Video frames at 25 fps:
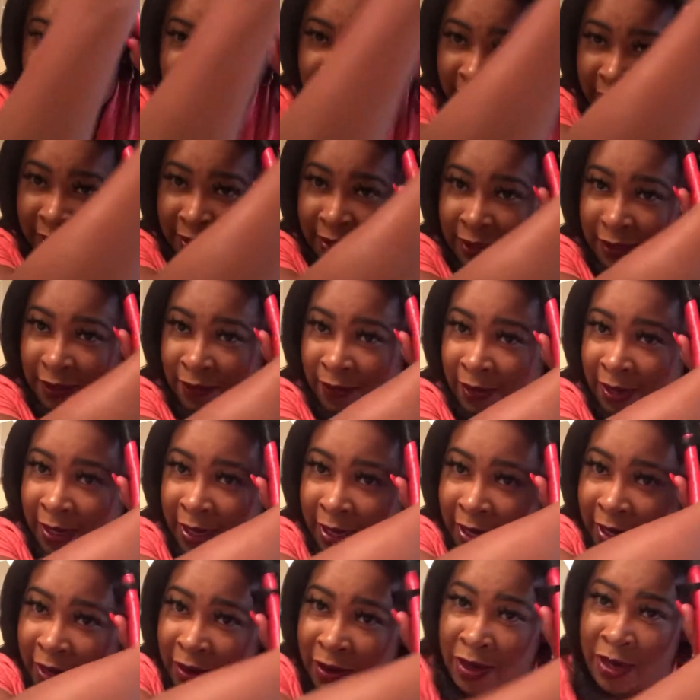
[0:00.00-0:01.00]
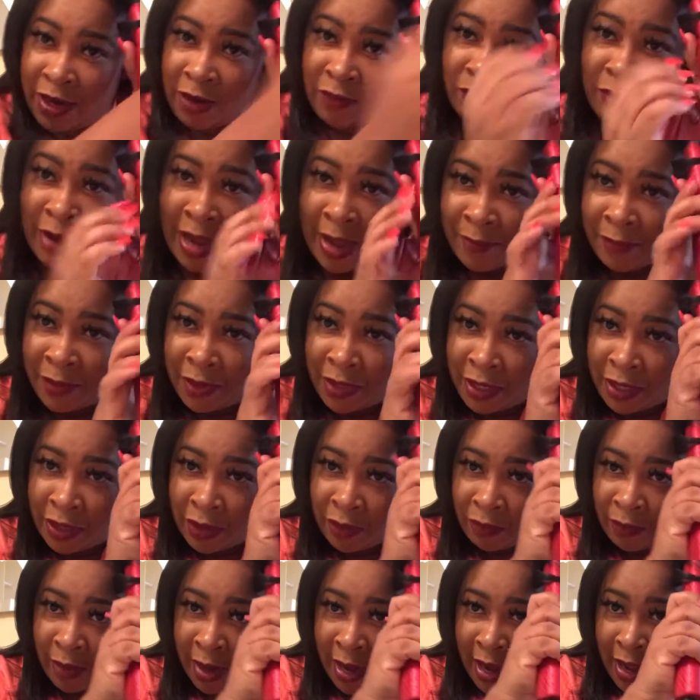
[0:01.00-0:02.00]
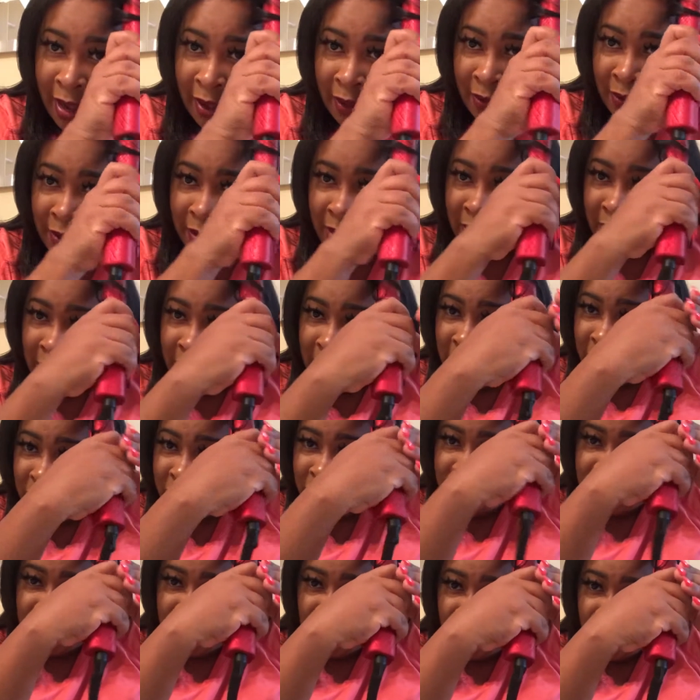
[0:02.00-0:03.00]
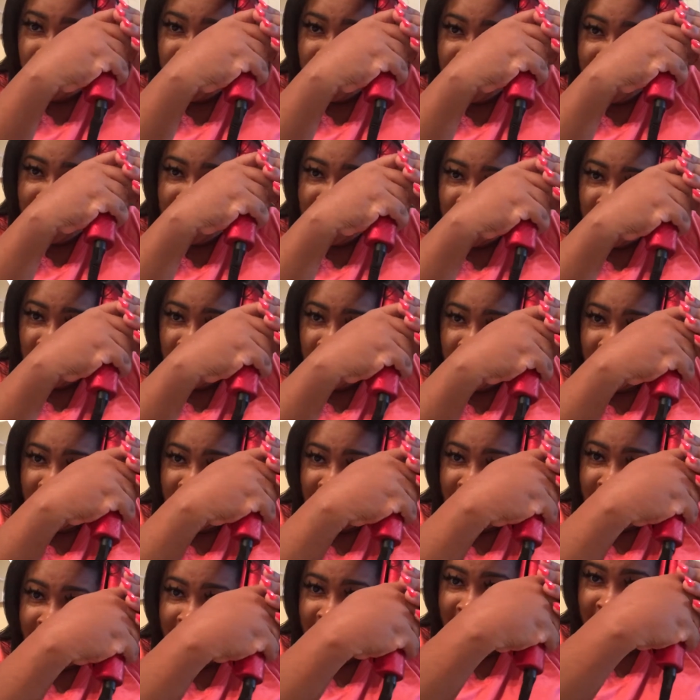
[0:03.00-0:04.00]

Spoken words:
taking your hair and wrapping it around. So it can go ahead